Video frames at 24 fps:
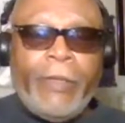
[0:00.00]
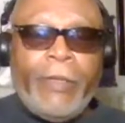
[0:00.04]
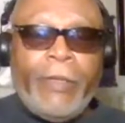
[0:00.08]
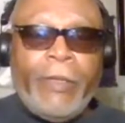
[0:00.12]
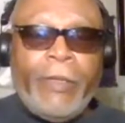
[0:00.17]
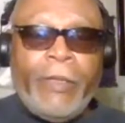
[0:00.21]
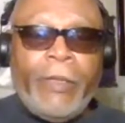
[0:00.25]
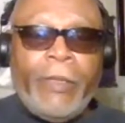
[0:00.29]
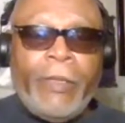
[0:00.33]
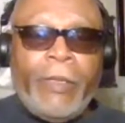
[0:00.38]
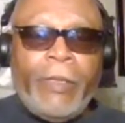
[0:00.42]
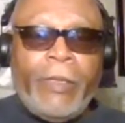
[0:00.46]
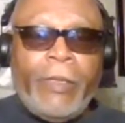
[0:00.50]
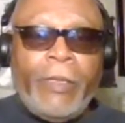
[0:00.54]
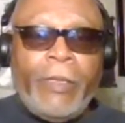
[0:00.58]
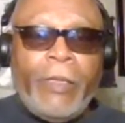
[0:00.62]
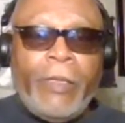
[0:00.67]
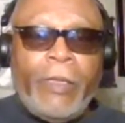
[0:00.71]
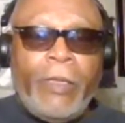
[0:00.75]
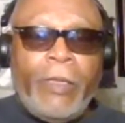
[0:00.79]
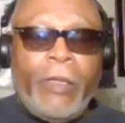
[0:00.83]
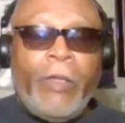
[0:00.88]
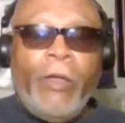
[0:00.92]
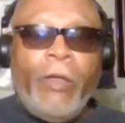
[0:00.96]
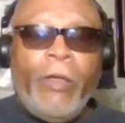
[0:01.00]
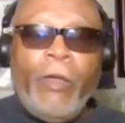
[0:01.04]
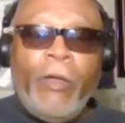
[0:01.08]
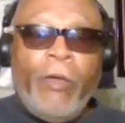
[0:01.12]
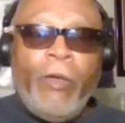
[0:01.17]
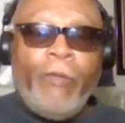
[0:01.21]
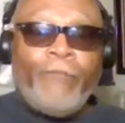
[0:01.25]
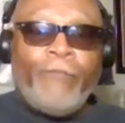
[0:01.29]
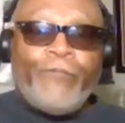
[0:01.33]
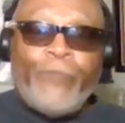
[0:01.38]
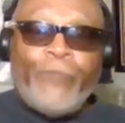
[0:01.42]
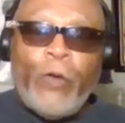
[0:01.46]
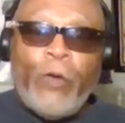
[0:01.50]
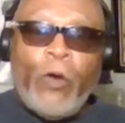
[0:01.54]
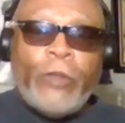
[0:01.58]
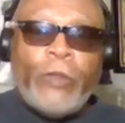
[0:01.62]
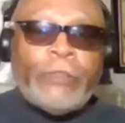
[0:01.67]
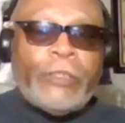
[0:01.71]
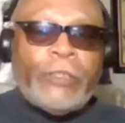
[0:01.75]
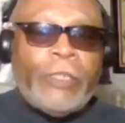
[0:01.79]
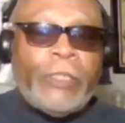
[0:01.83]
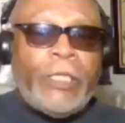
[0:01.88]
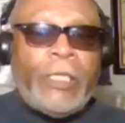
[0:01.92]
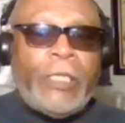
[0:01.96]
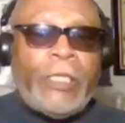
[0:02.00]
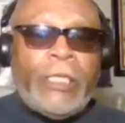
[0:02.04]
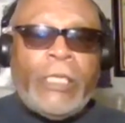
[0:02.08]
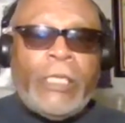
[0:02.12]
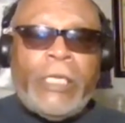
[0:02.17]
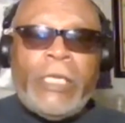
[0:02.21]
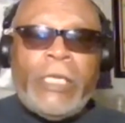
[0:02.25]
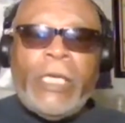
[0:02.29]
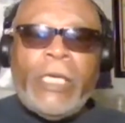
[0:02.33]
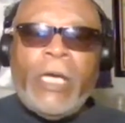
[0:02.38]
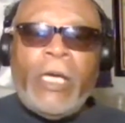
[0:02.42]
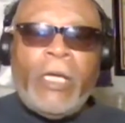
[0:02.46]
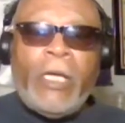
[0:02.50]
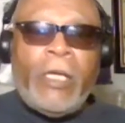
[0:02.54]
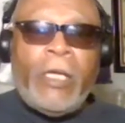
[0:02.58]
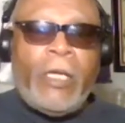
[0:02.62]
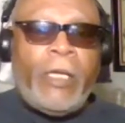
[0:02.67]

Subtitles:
Fortunately or unfortunately,